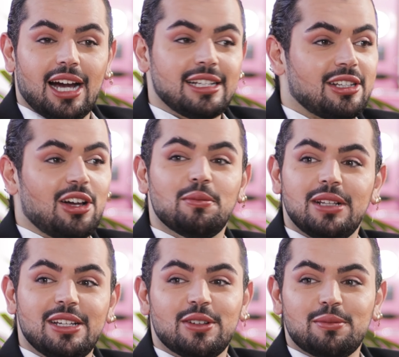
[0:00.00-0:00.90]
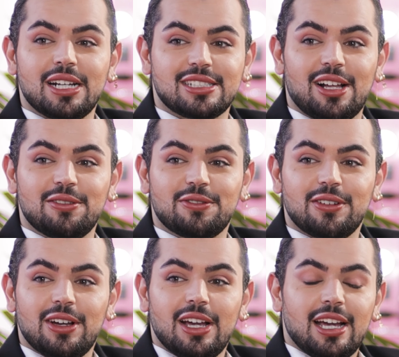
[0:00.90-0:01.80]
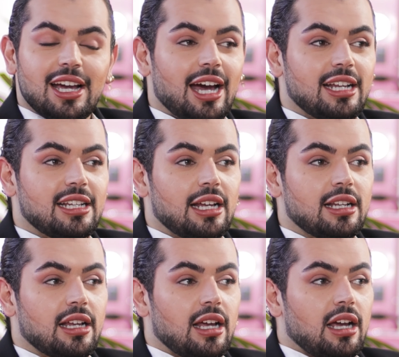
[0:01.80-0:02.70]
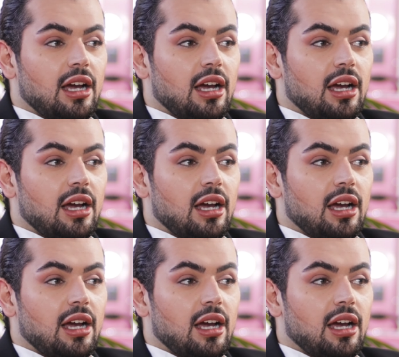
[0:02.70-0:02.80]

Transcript: I did not believe in myself. And then